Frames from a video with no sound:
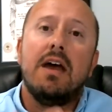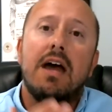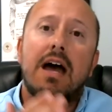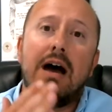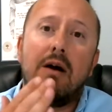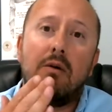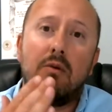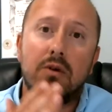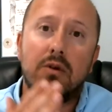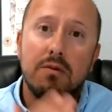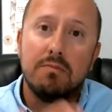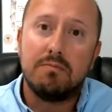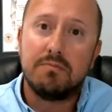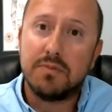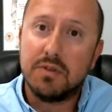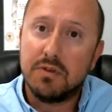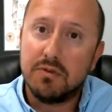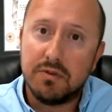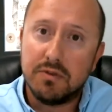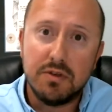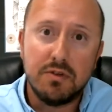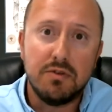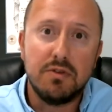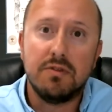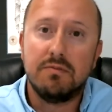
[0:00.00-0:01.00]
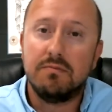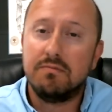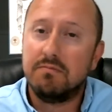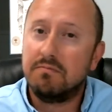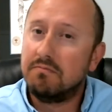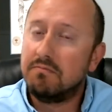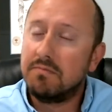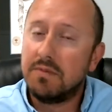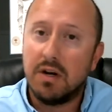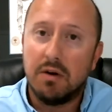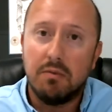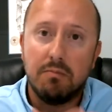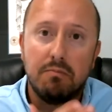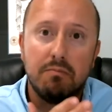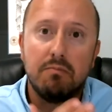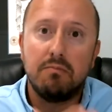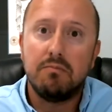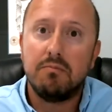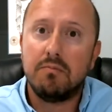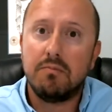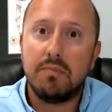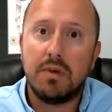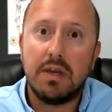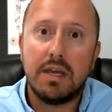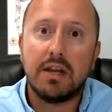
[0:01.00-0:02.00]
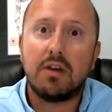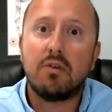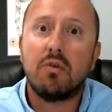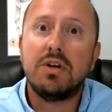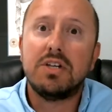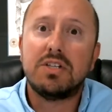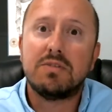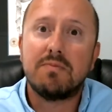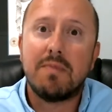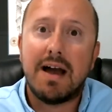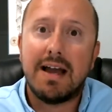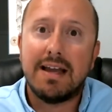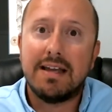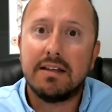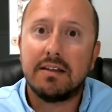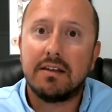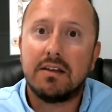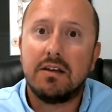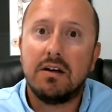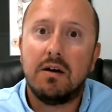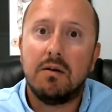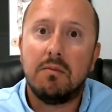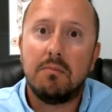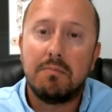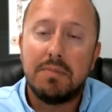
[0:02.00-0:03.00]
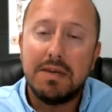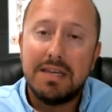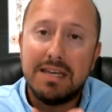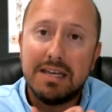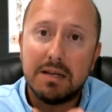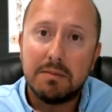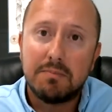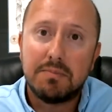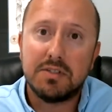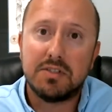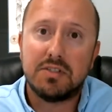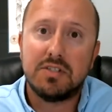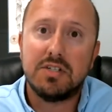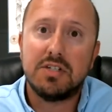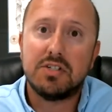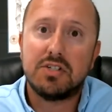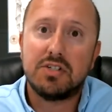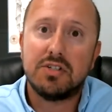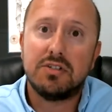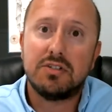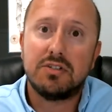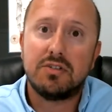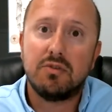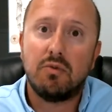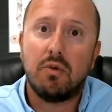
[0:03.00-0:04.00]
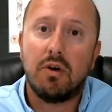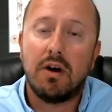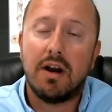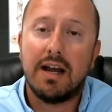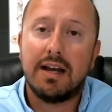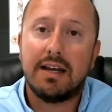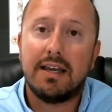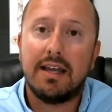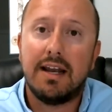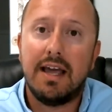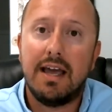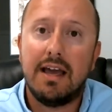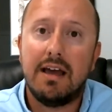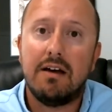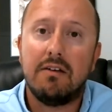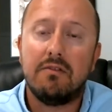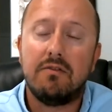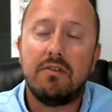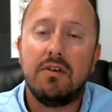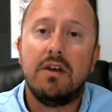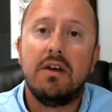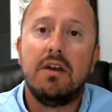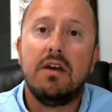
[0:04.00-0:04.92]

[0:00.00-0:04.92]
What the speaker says: I want to increase my income, be in a position to where I can have